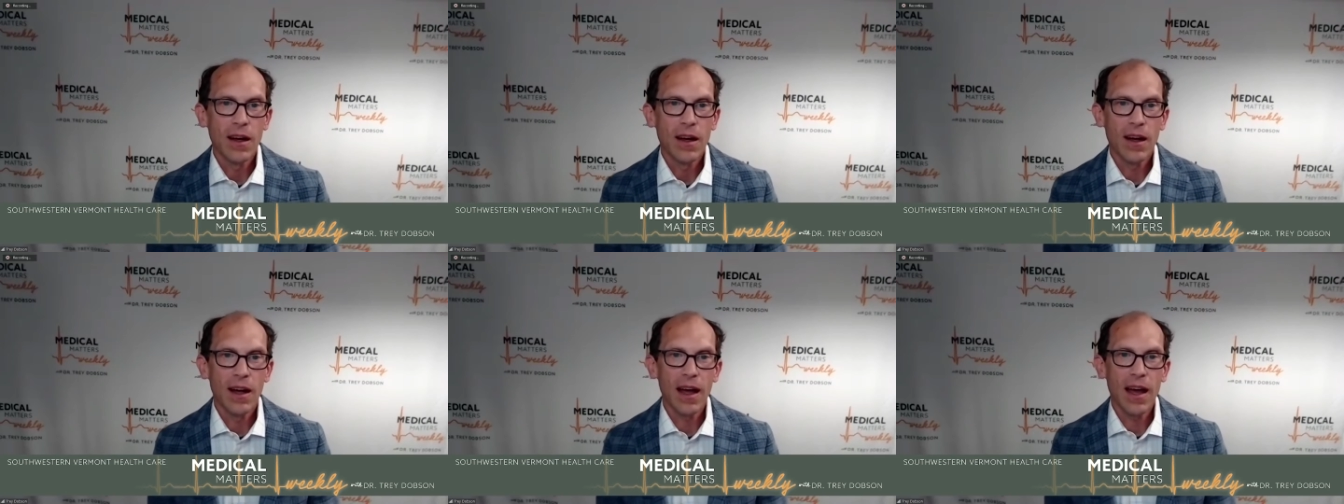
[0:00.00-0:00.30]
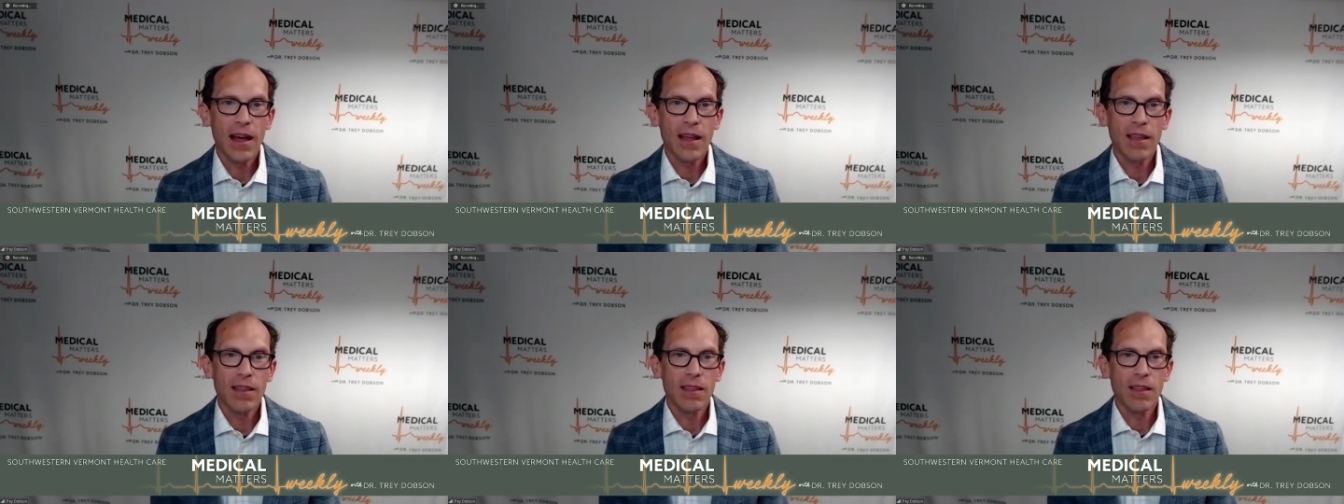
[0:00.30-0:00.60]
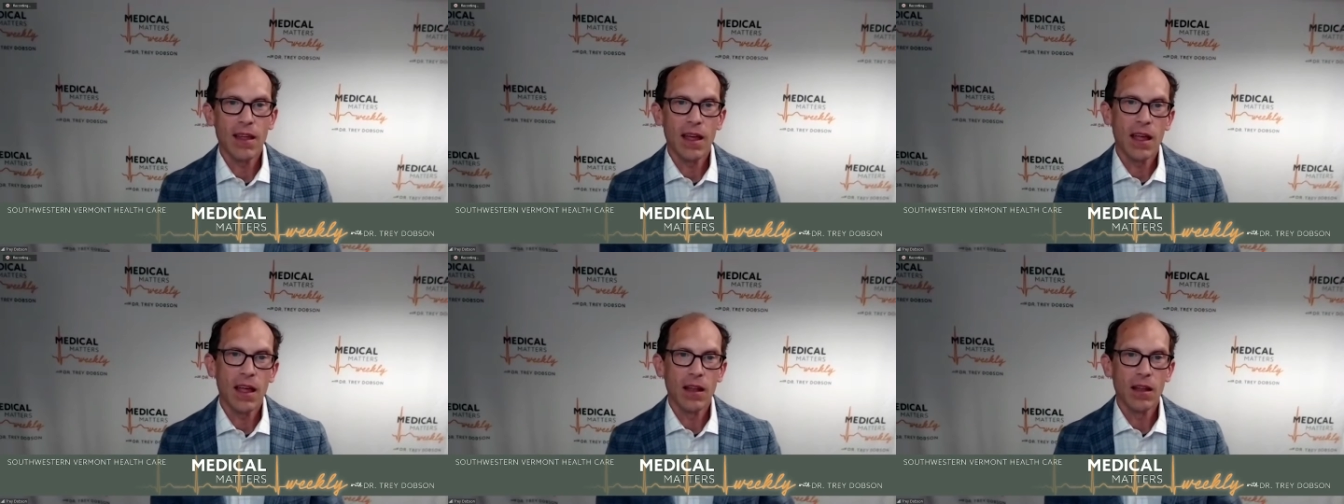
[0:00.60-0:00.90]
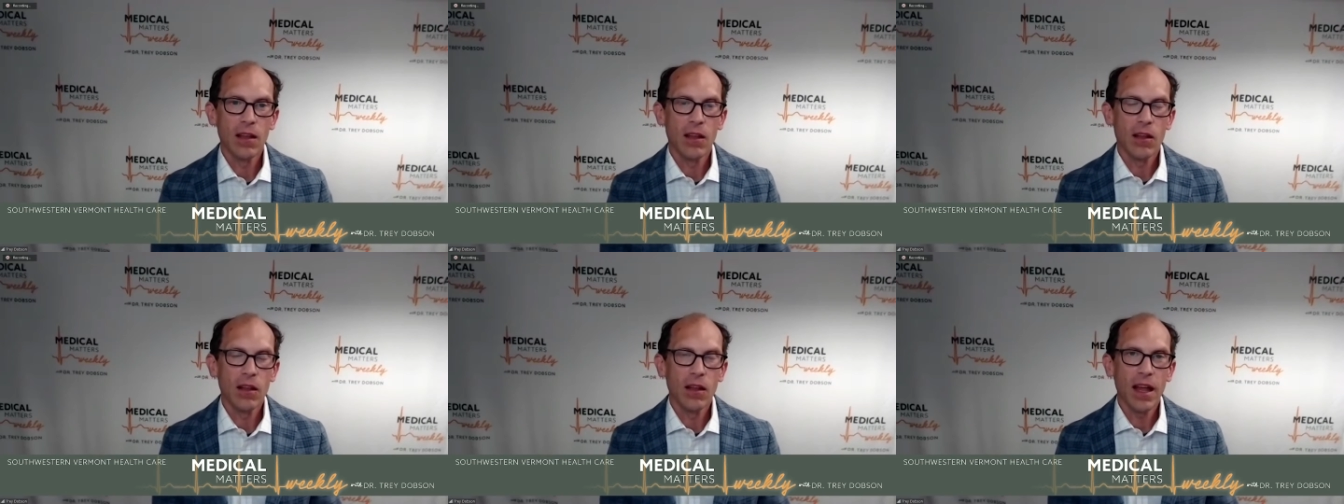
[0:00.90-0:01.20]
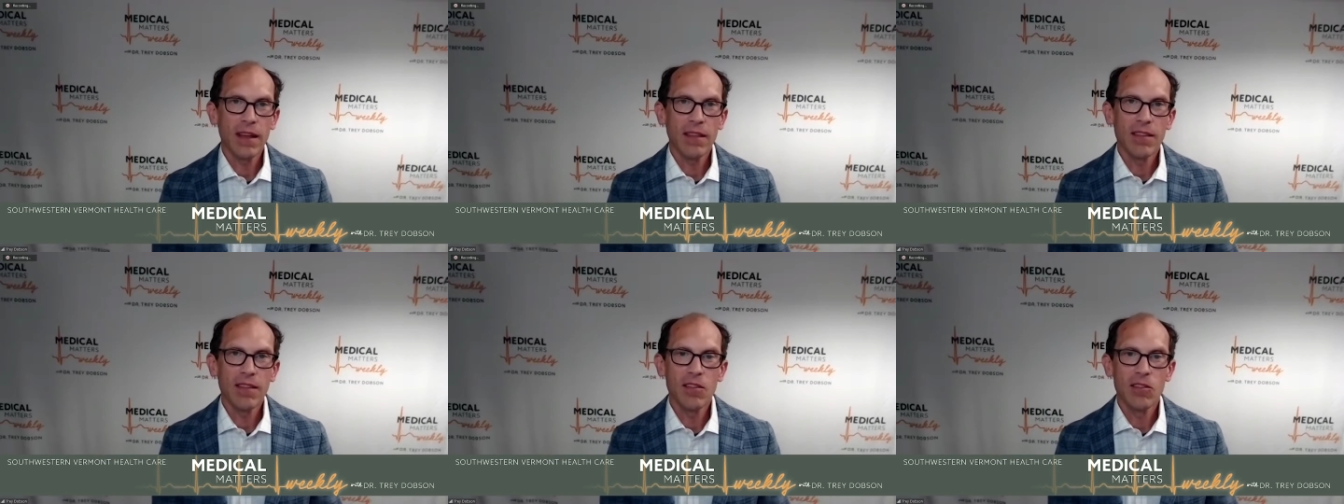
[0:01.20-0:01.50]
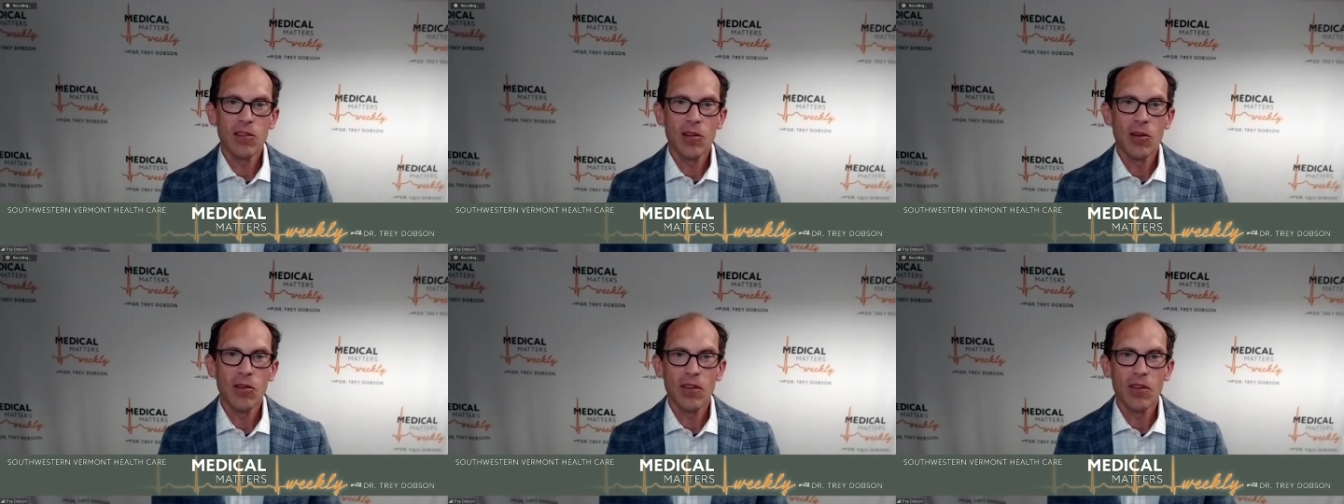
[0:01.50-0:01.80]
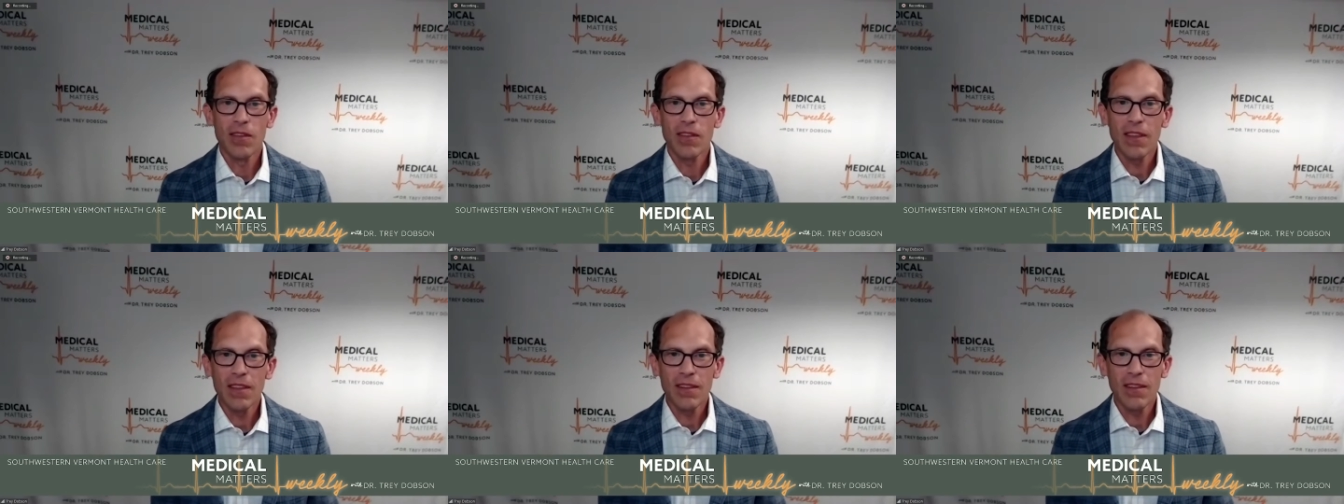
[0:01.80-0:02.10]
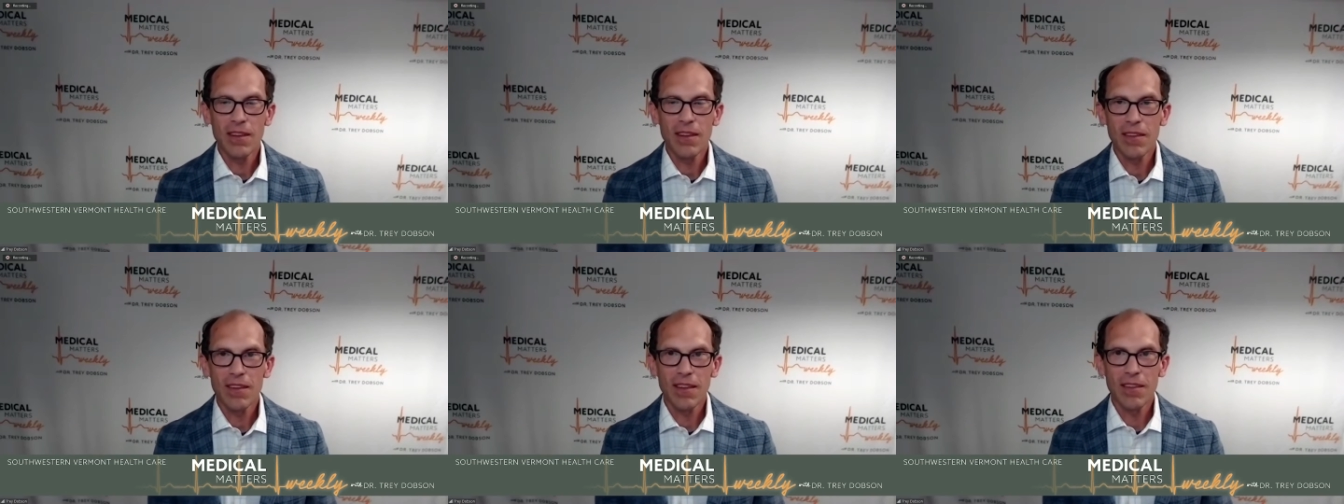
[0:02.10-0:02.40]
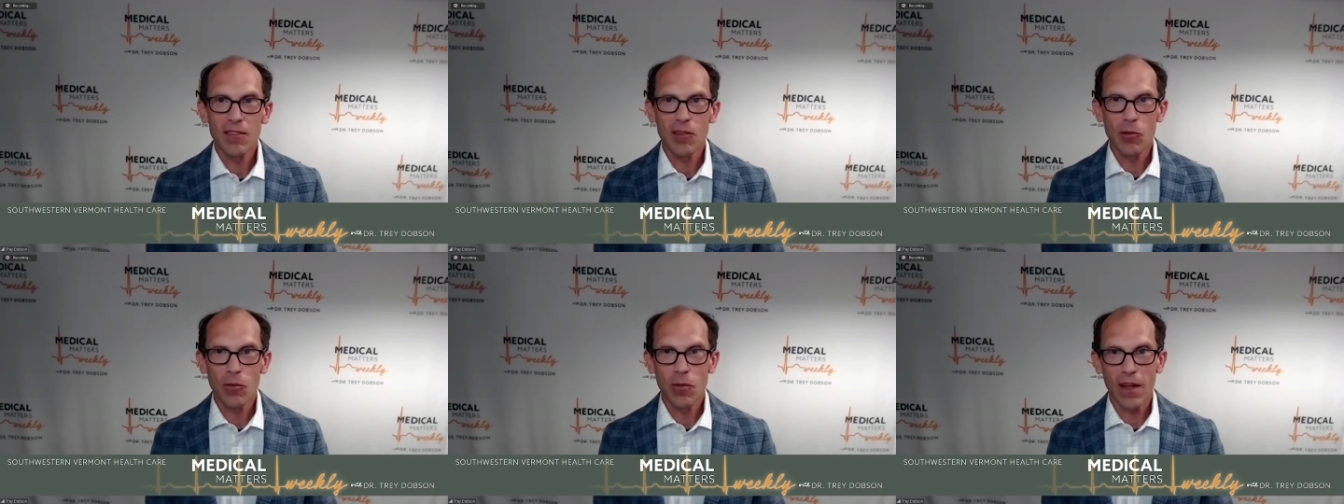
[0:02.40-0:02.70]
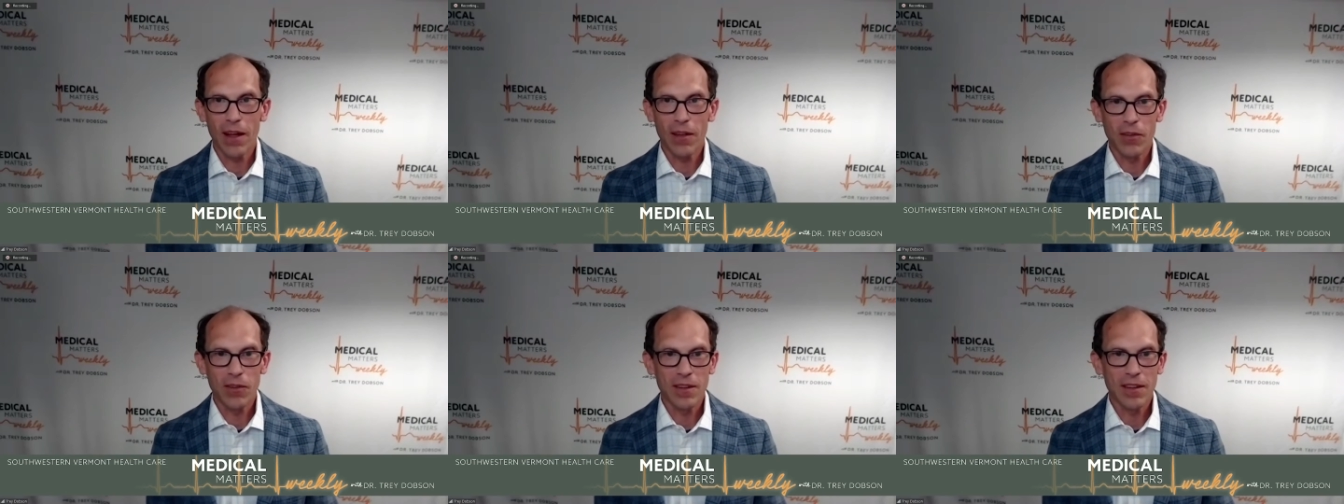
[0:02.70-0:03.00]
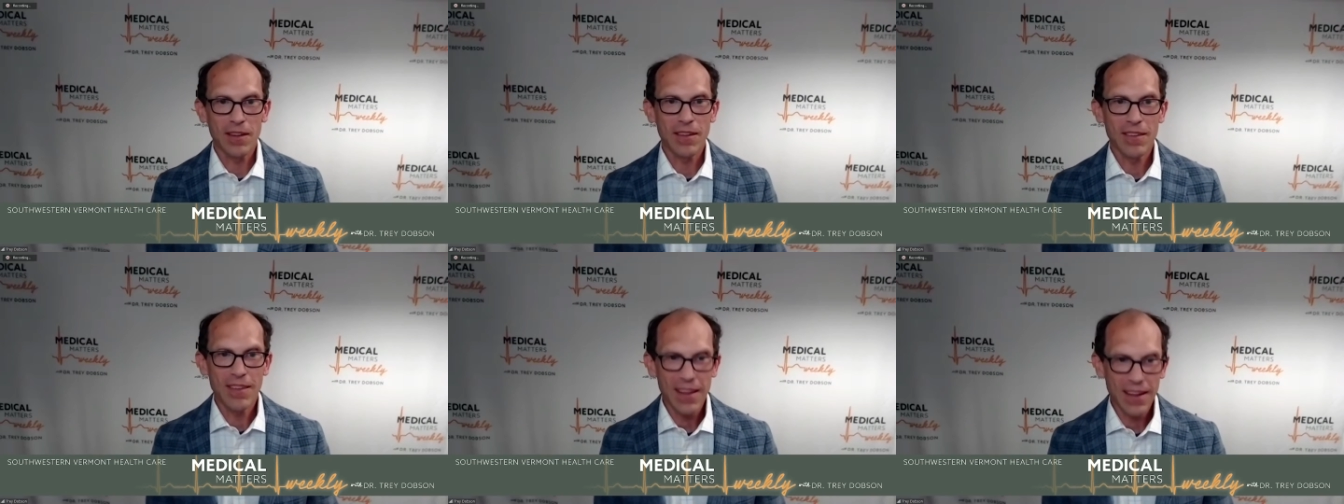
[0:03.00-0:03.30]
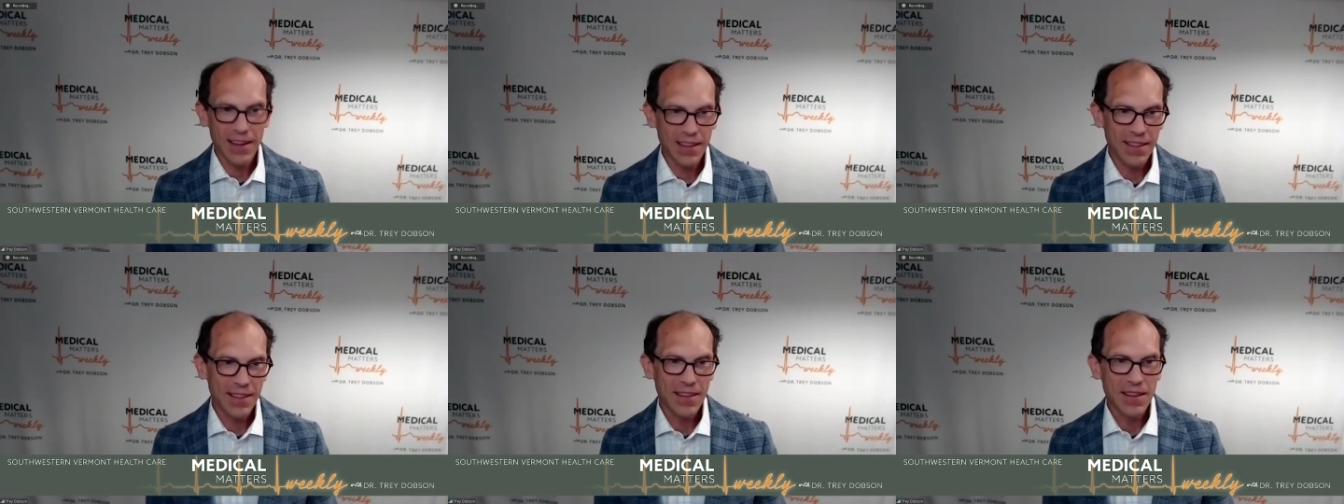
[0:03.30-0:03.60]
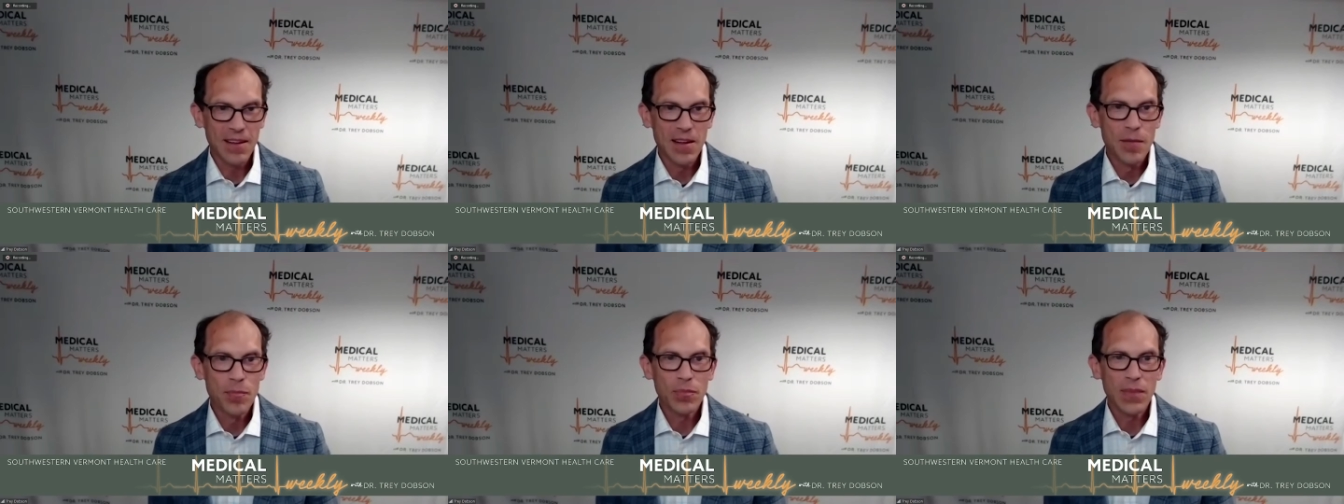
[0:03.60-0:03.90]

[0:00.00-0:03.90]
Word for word: uh, as a licensed nurse assistant since 2006.